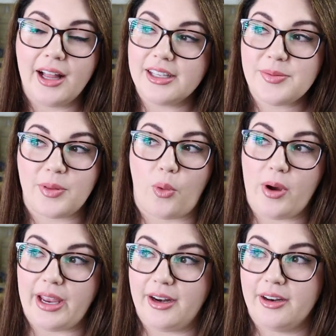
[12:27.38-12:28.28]
Elizabeth
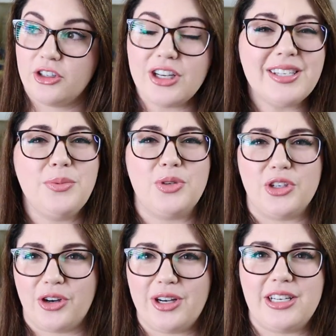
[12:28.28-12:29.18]
Hoyt, she has some
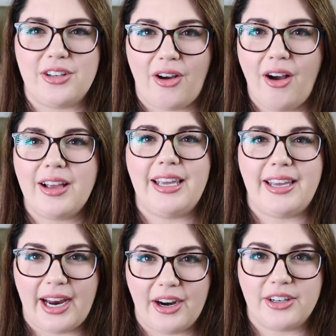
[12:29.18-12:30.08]
dirty talking
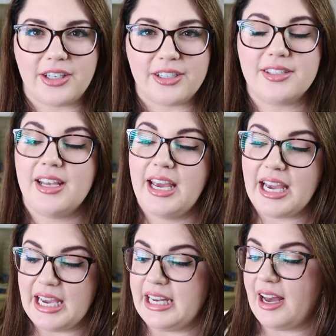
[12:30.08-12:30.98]
characters,
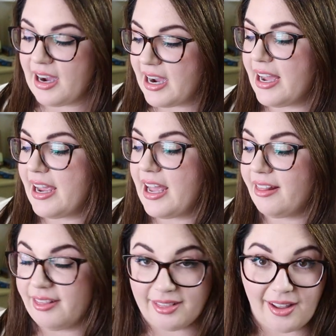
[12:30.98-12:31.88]
and I
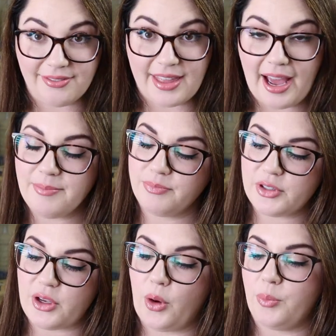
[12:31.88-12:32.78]
love that.
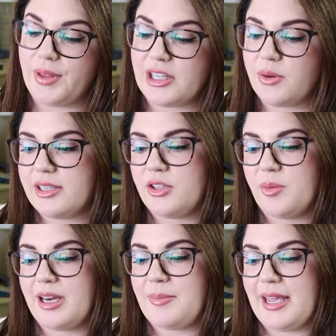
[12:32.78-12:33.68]
So that's why so
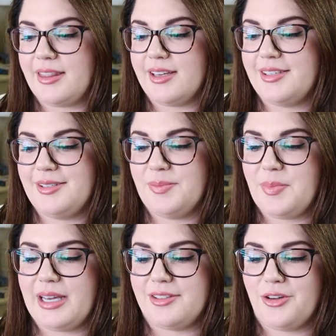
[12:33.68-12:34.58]
many made this,
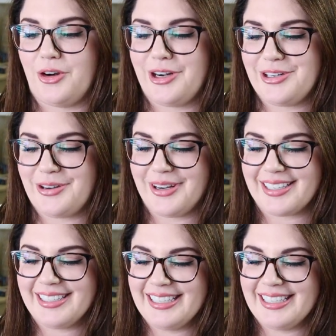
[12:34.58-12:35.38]
because the dirty talk.